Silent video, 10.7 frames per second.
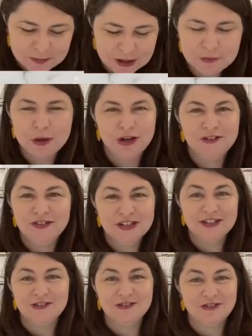be the perfect
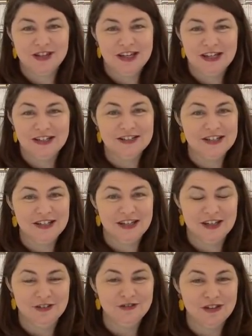little thing to
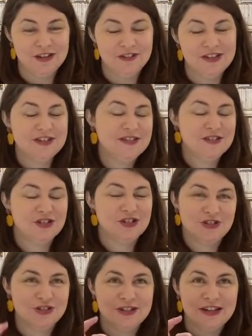give. And this is
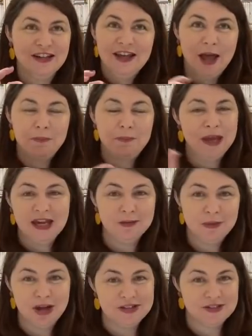just
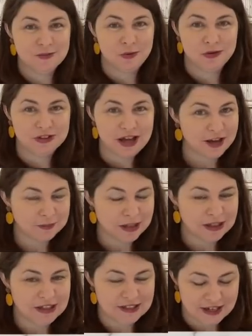epitomizes World Card
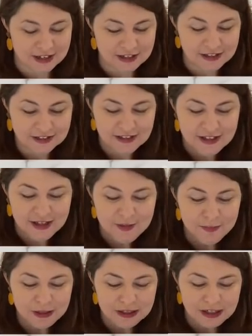Making Day.
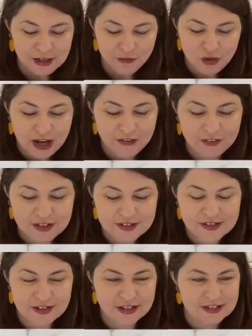But if you had
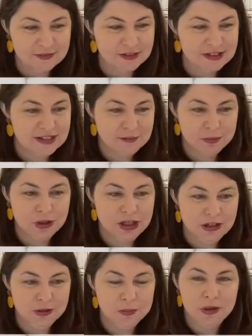this, like someone said, put it
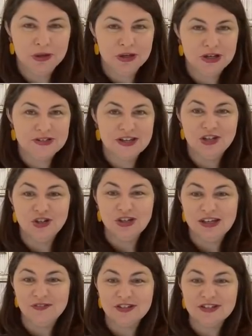in your purse, and you could
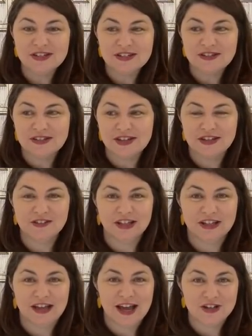give it to like
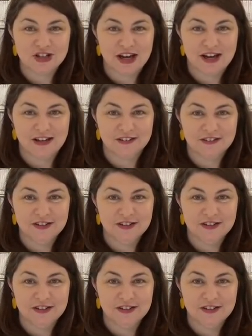cash out,